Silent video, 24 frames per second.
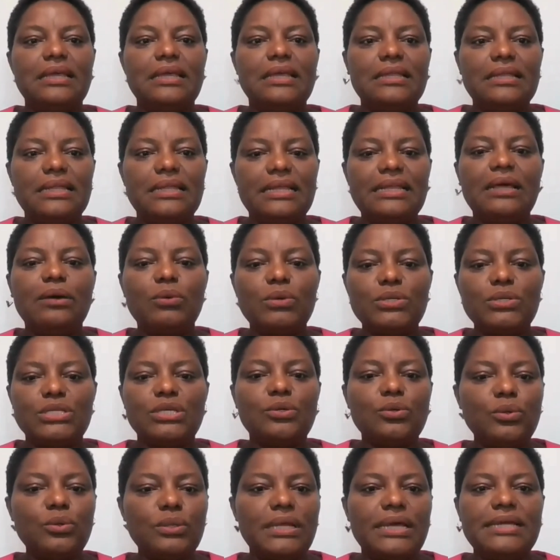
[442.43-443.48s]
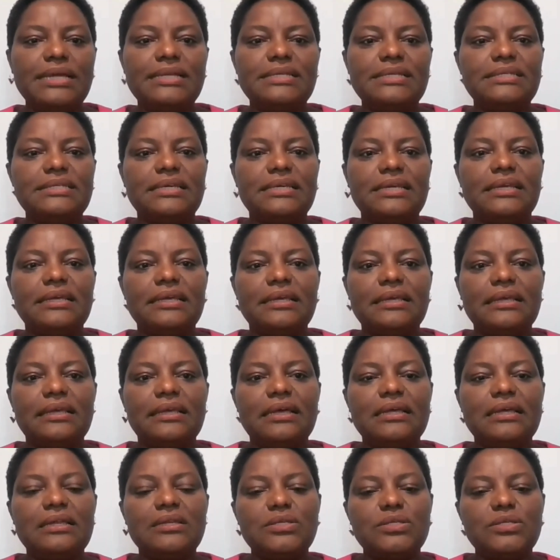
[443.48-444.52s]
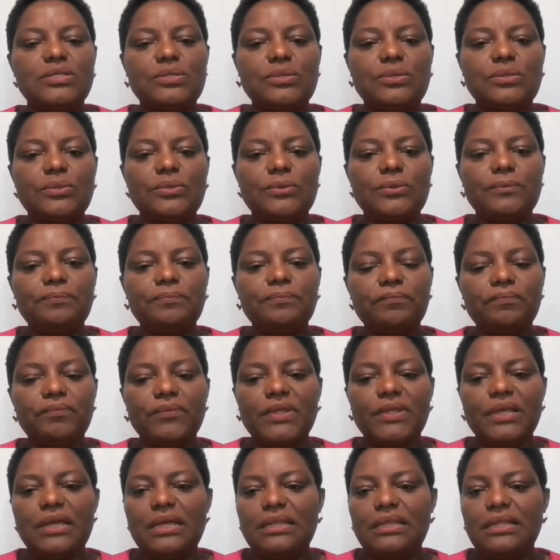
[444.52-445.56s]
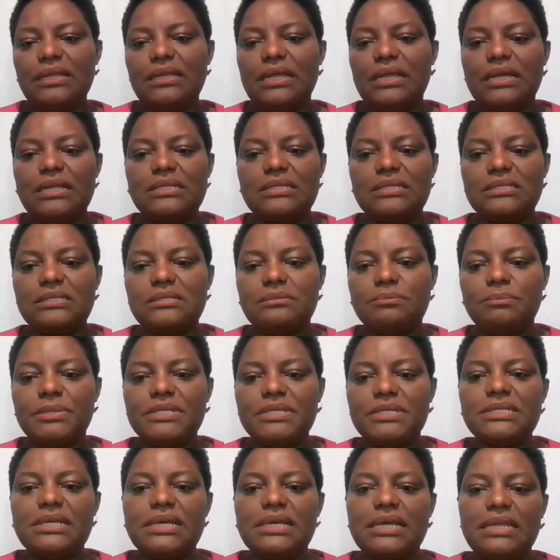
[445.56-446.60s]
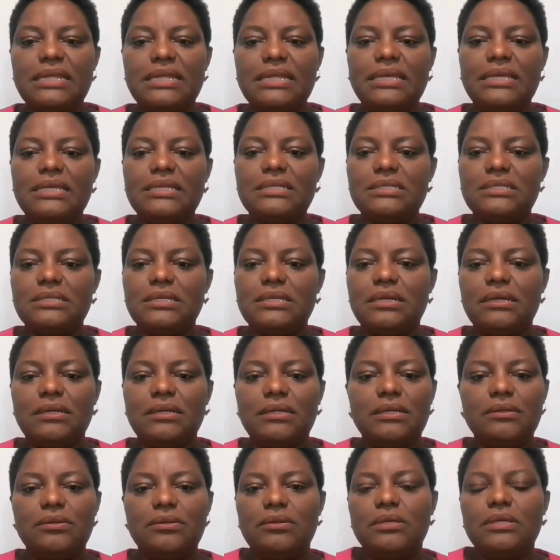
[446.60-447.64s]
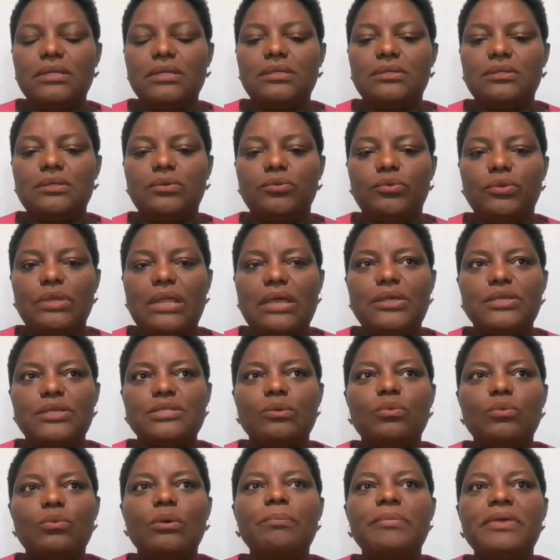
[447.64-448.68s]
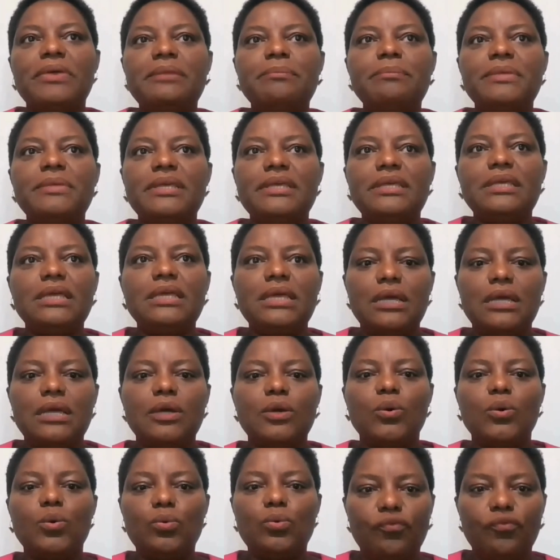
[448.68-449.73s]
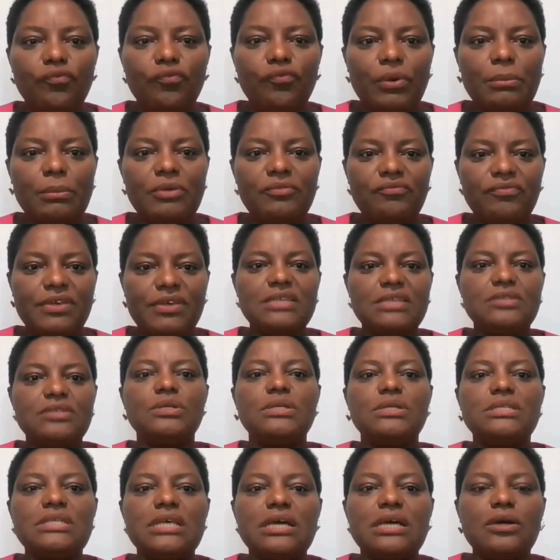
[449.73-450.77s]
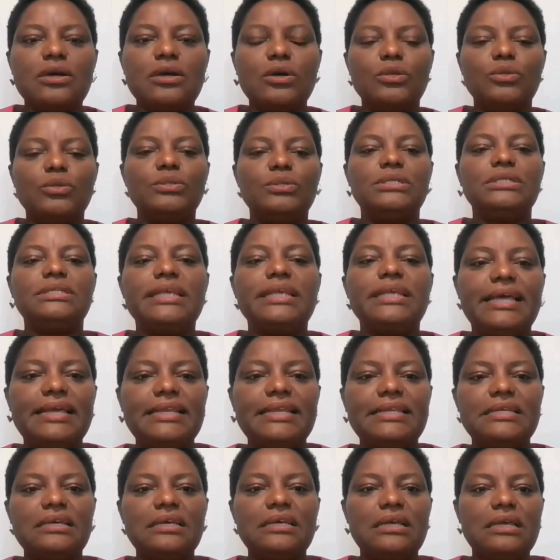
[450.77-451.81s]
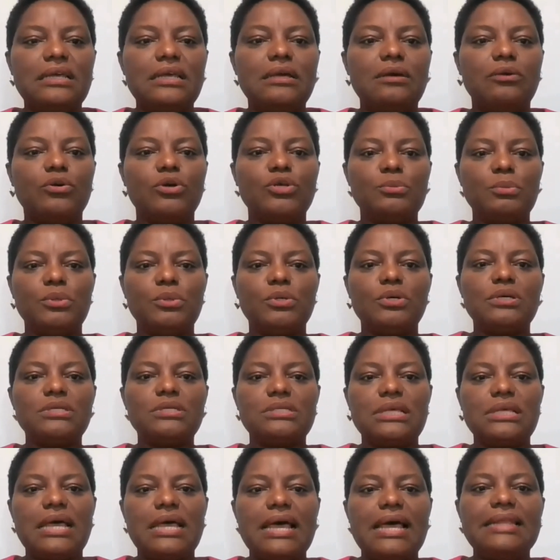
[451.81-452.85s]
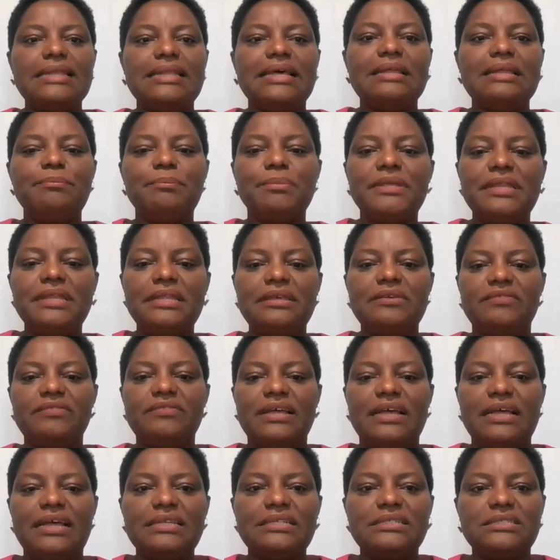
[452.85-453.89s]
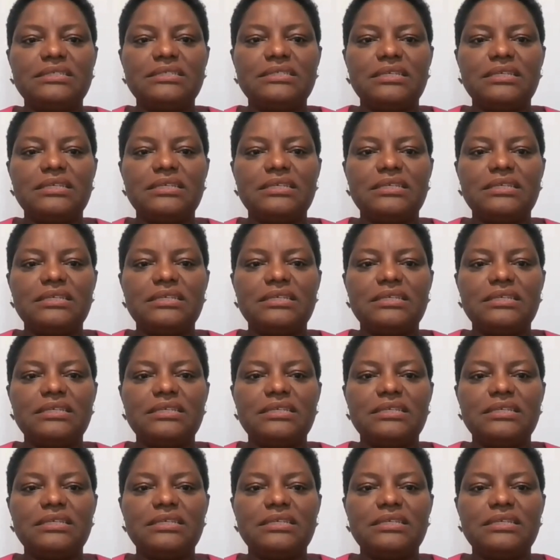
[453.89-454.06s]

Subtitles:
that that was a good idea? And so I think that's basically it. Like you said, what made me go from the first to the second to the third was because I had that belief that,